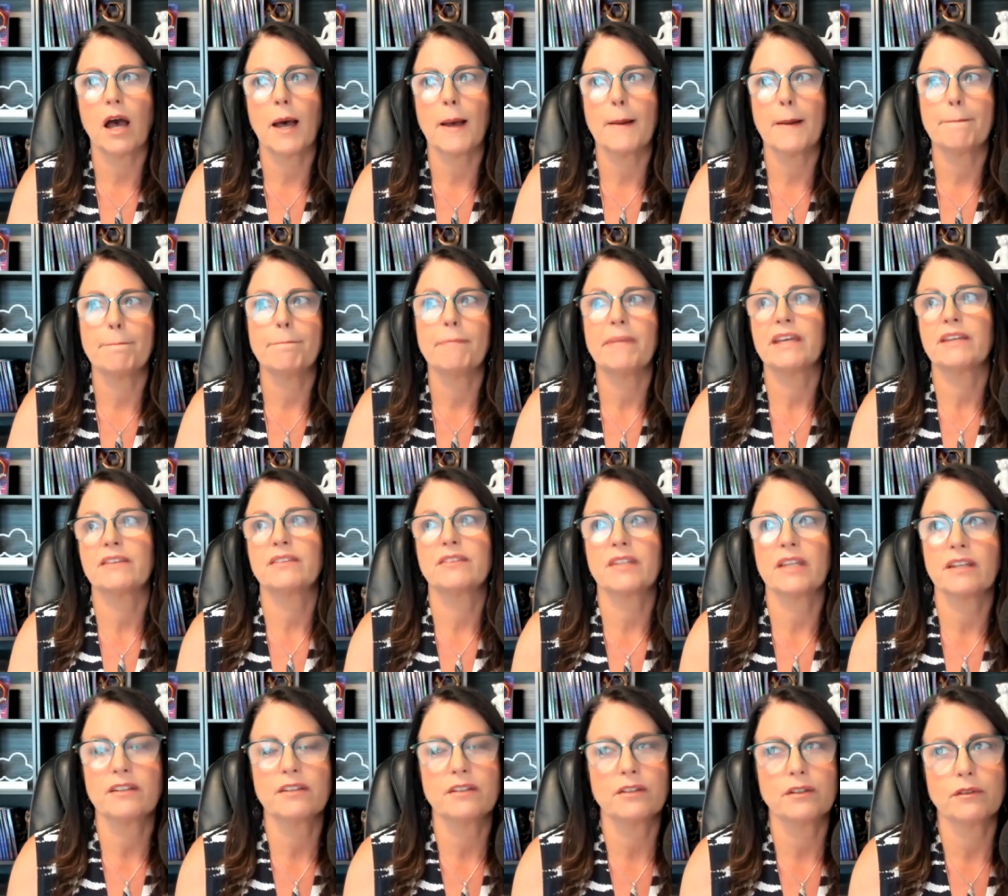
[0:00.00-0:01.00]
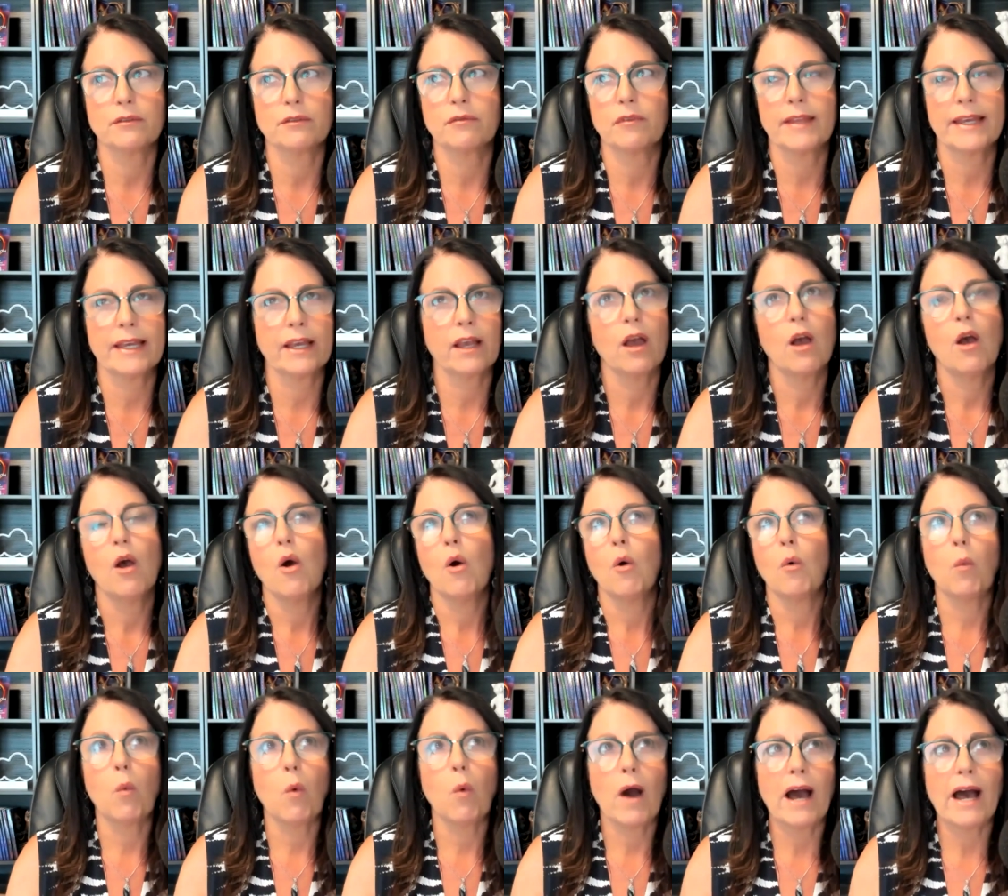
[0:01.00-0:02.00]
um, make sense of like
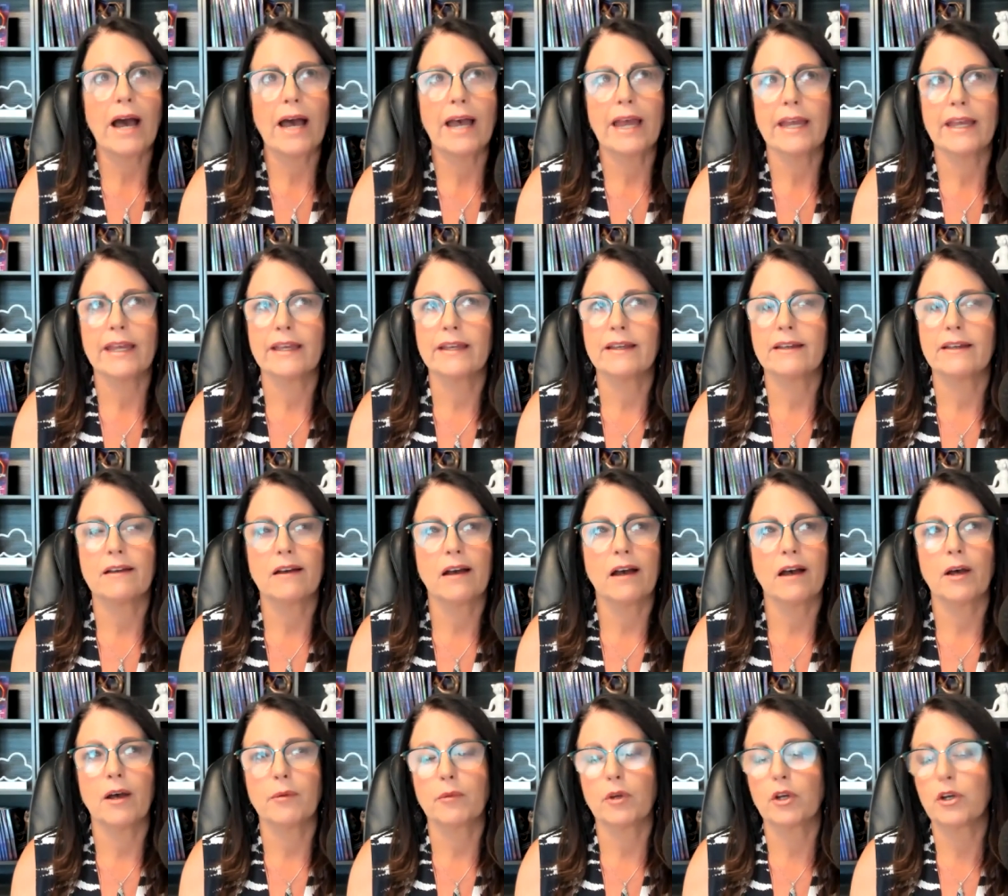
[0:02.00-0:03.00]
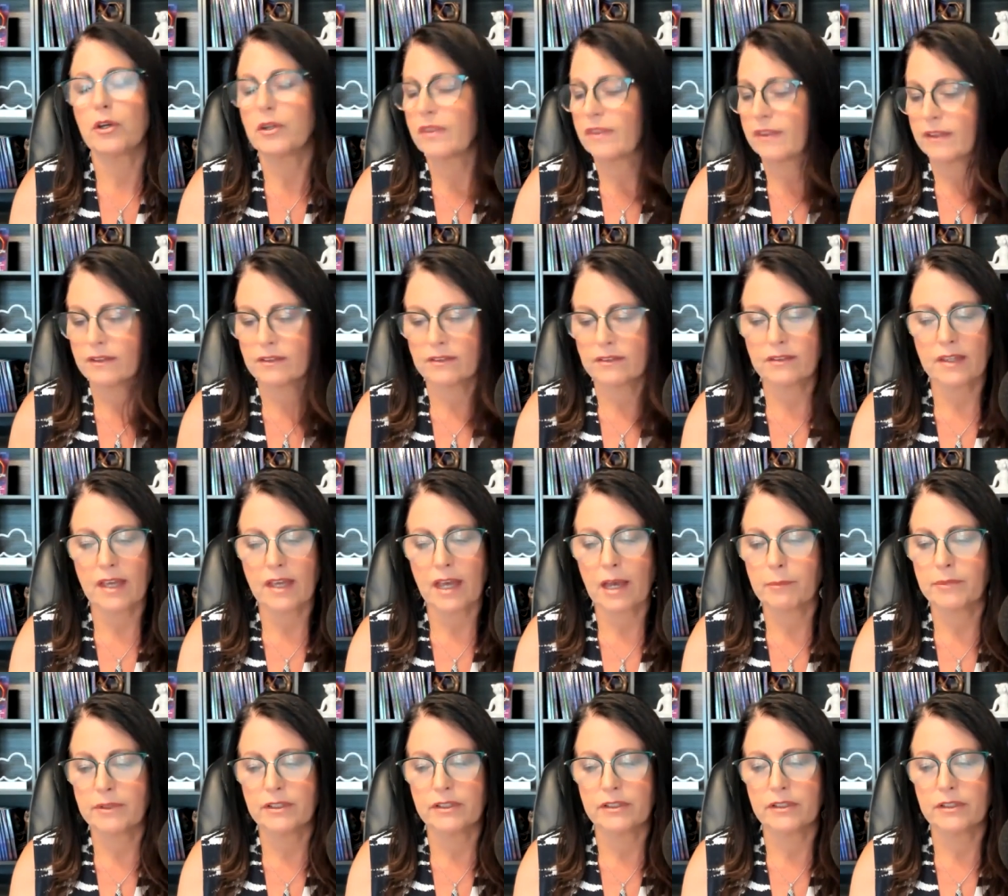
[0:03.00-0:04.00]
why um, good things
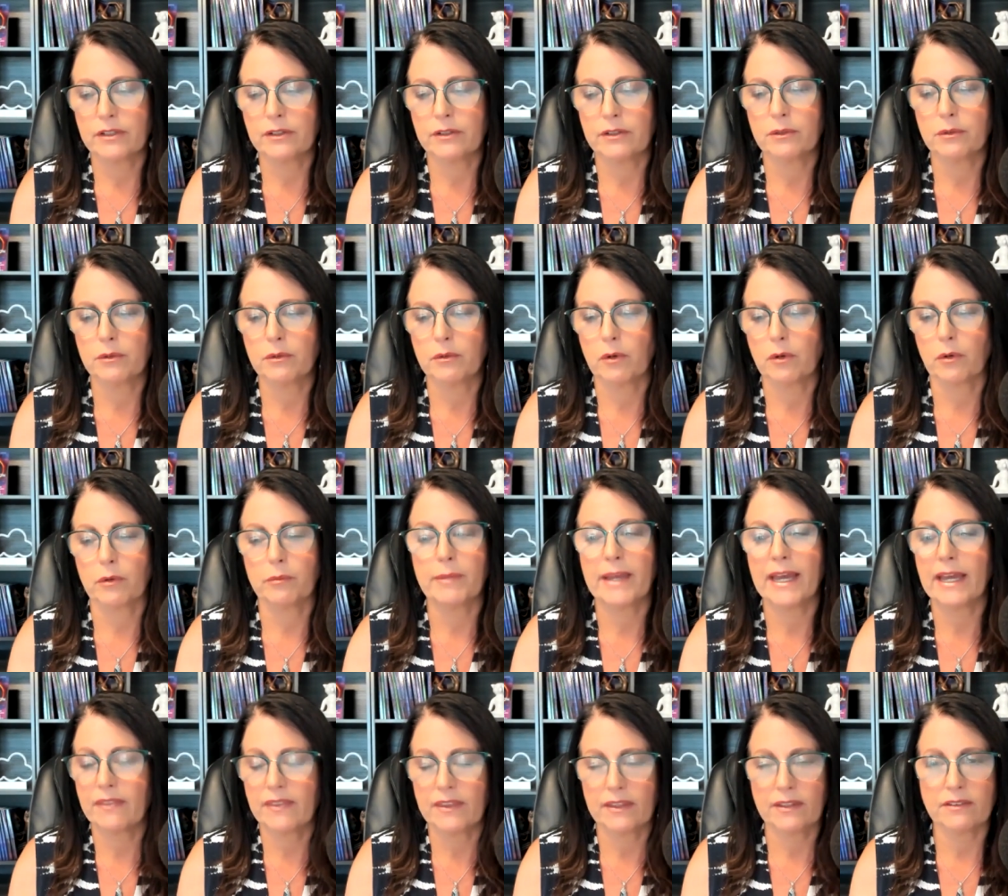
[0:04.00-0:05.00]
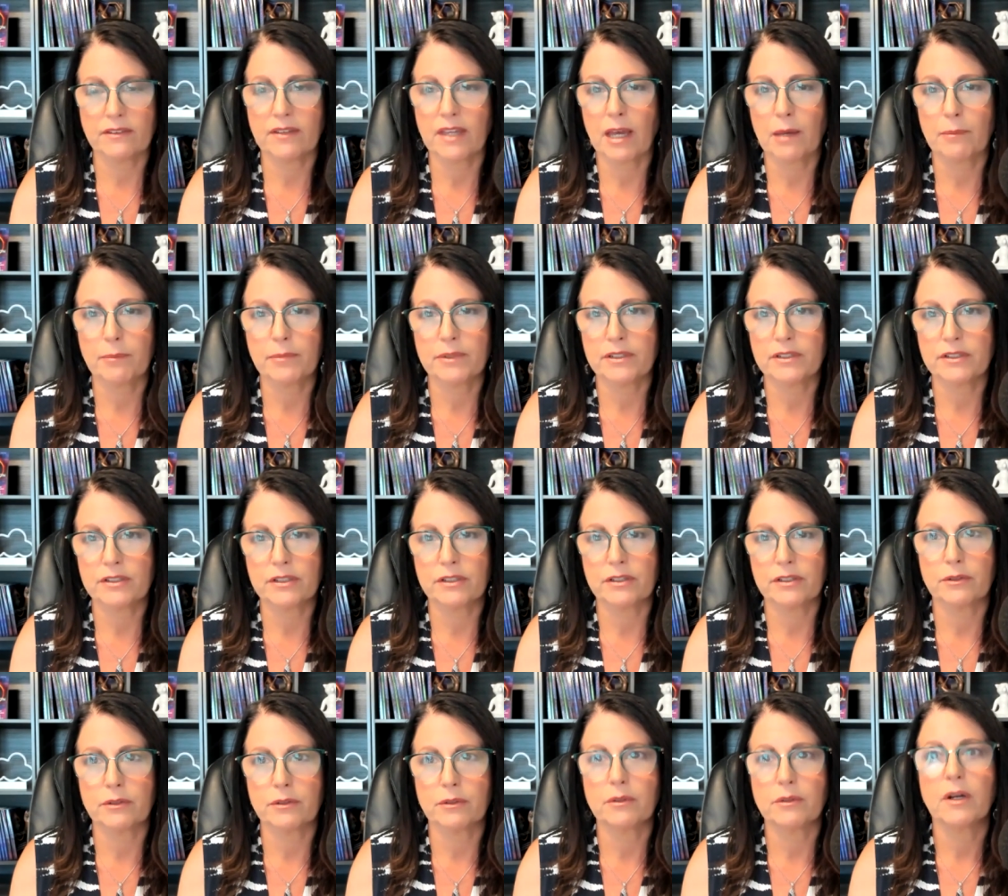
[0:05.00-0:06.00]
happen to you or bad things happen to
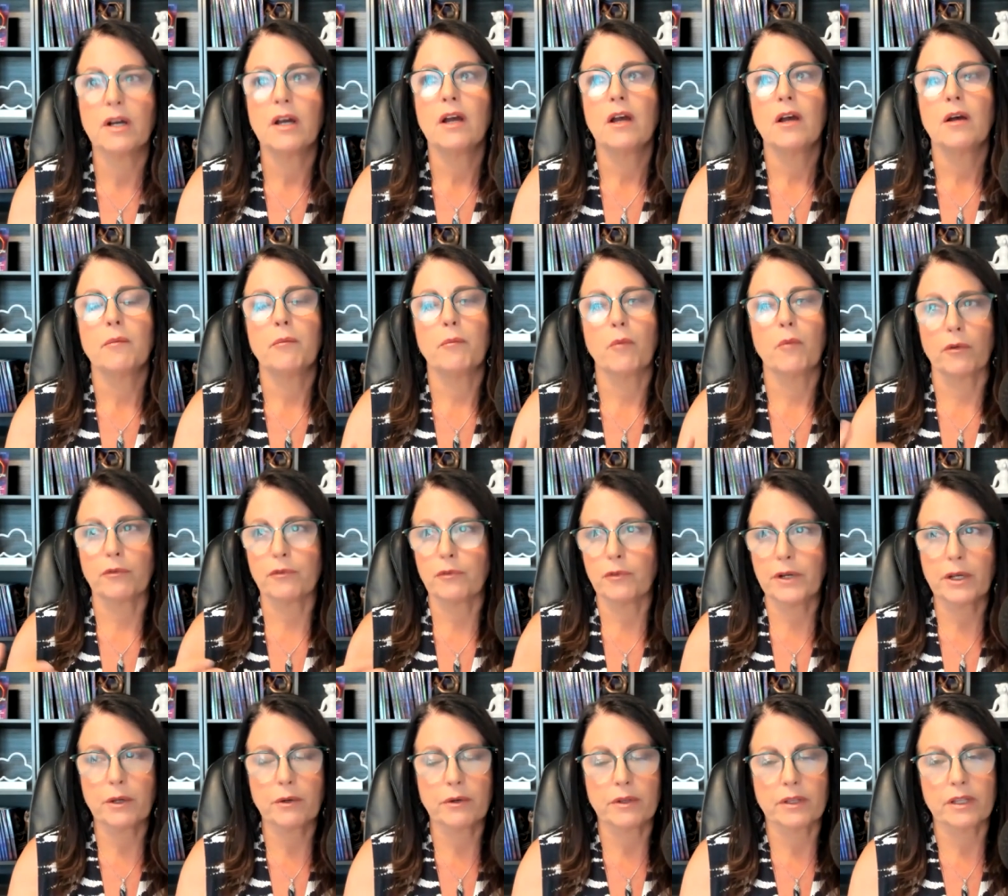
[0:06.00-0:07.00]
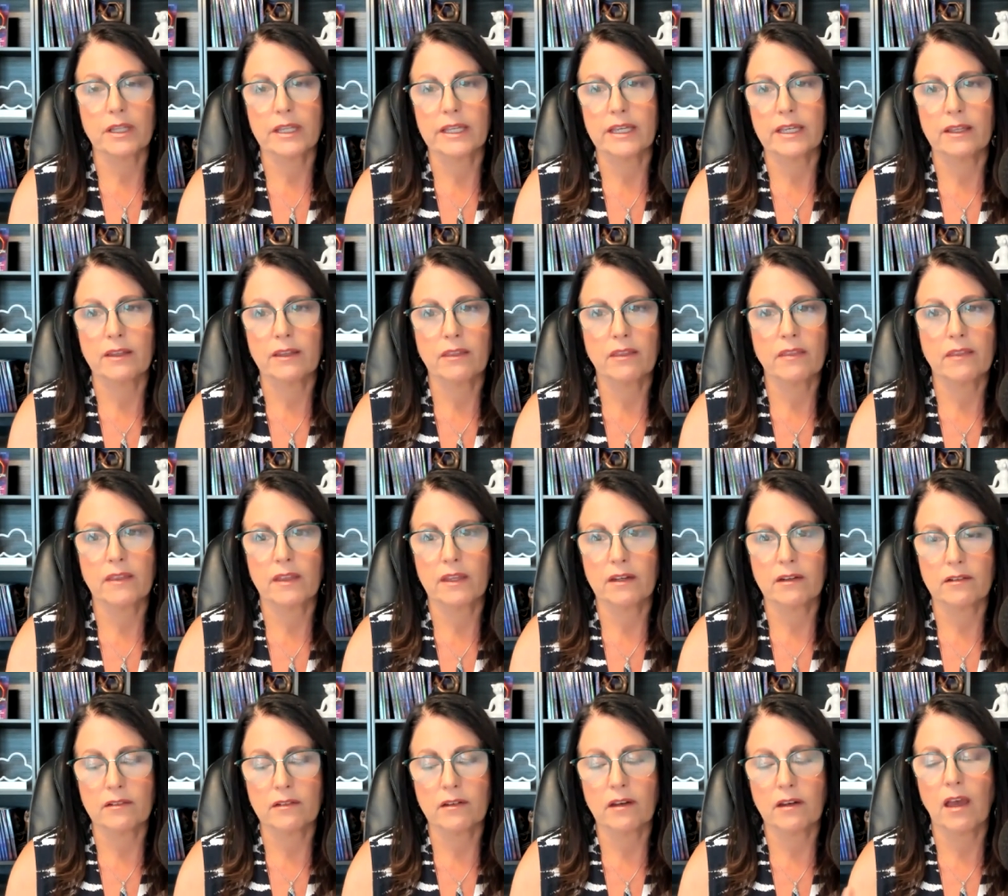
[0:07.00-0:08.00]
you more frequently
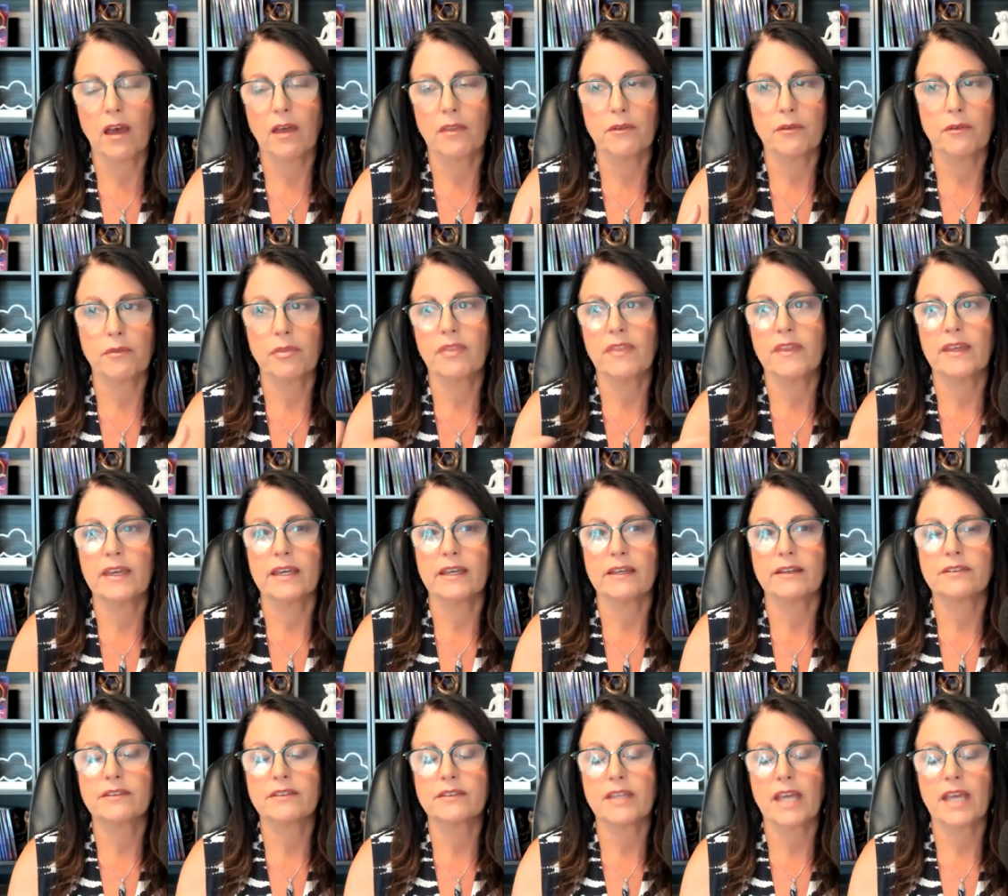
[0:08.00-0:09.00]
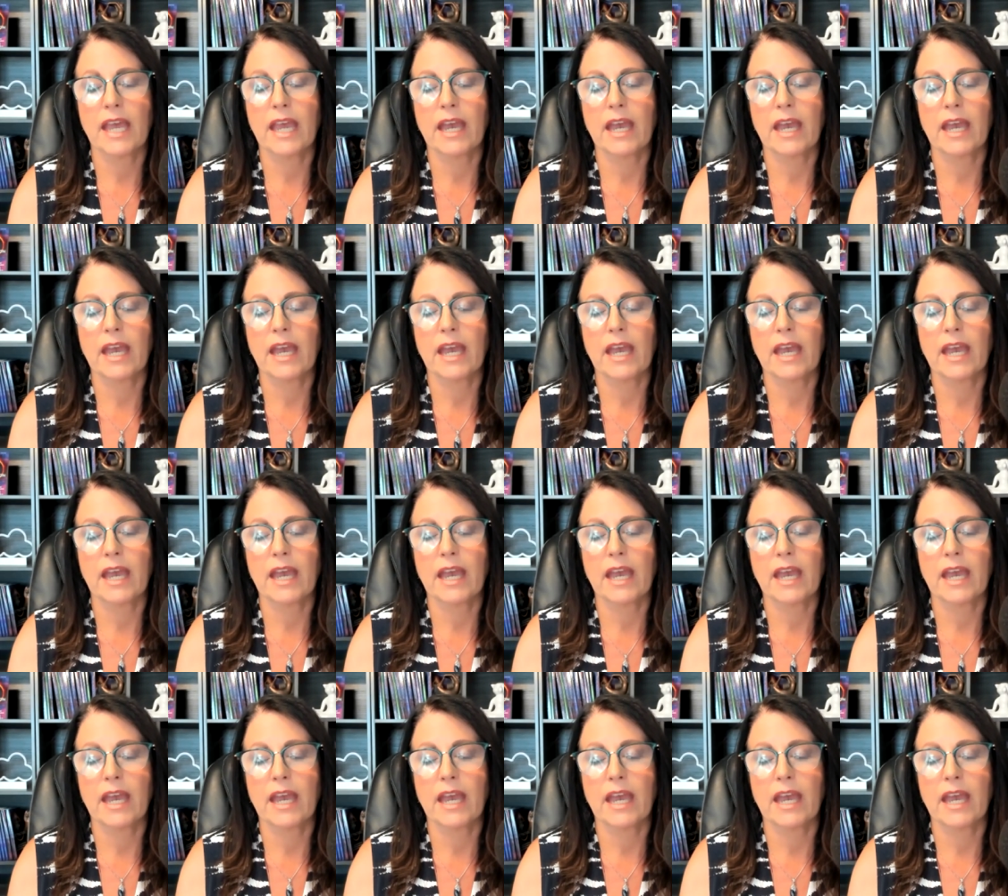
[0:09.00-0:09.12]
than other things.